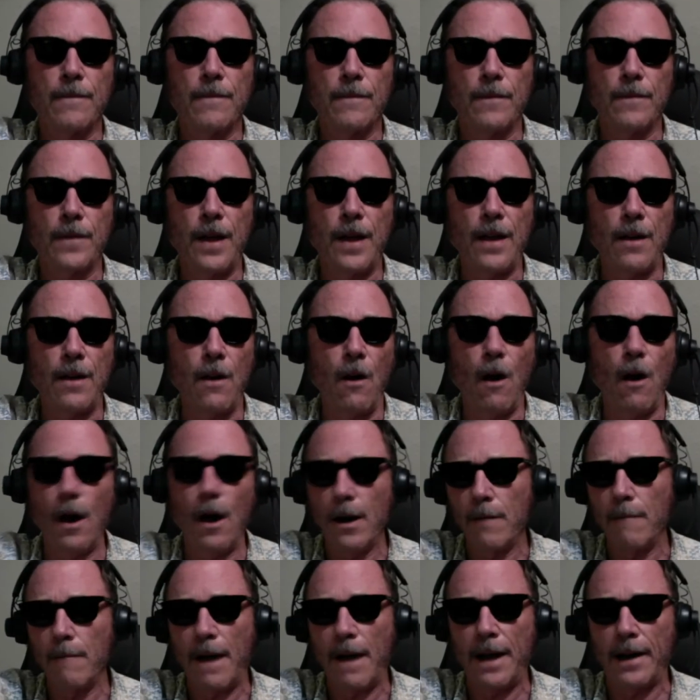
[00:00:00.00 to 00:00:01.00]
They
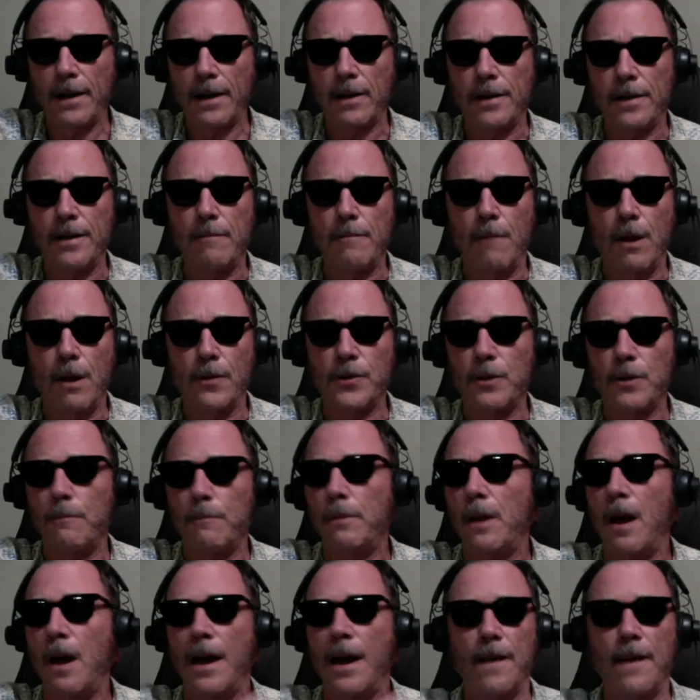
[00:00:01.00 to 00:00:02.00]
automatically
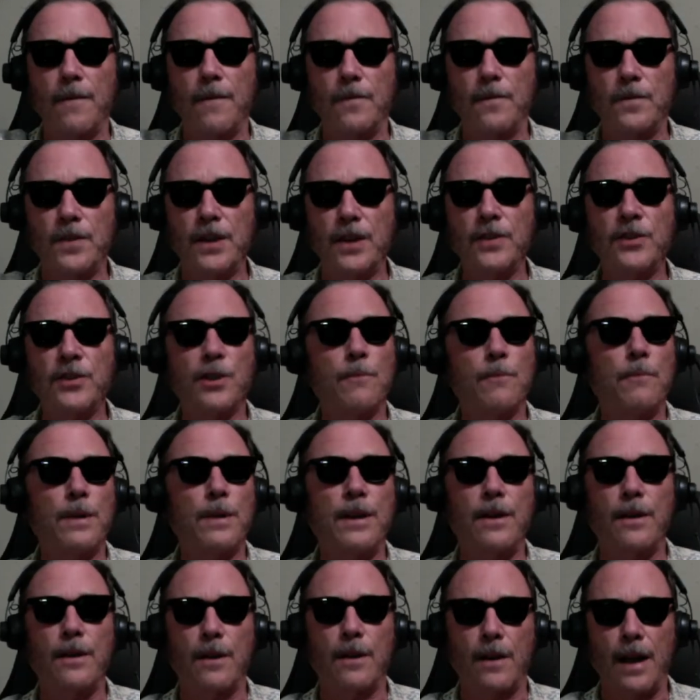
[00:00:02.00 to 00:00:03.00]
multiply and
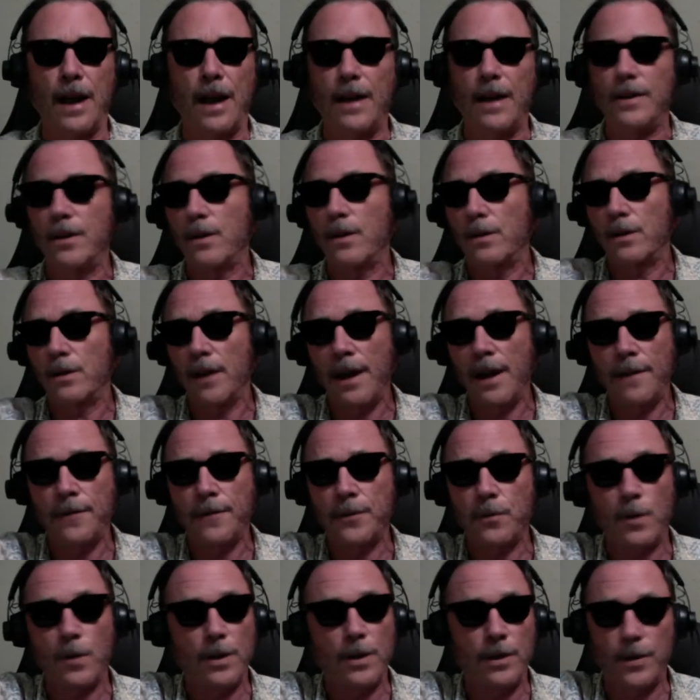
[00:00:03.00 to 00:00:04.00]
disappear, and you're left
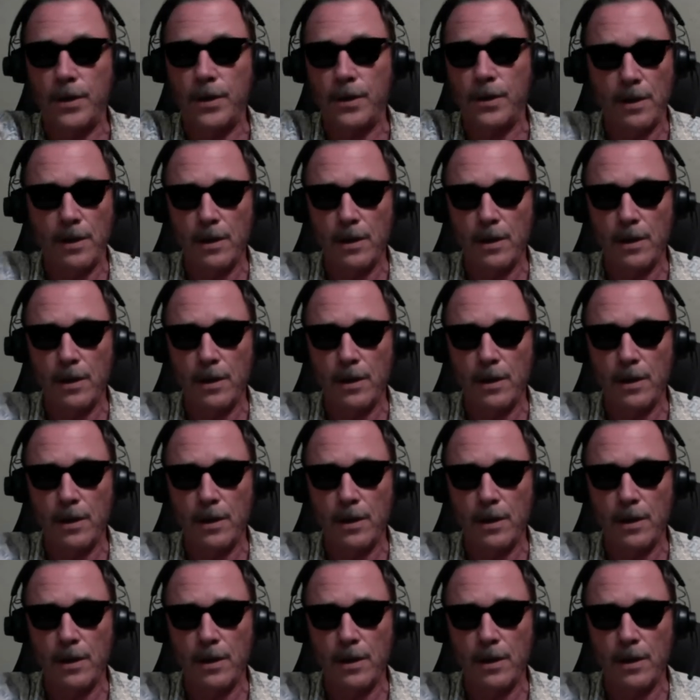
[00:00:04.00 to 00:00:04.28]
with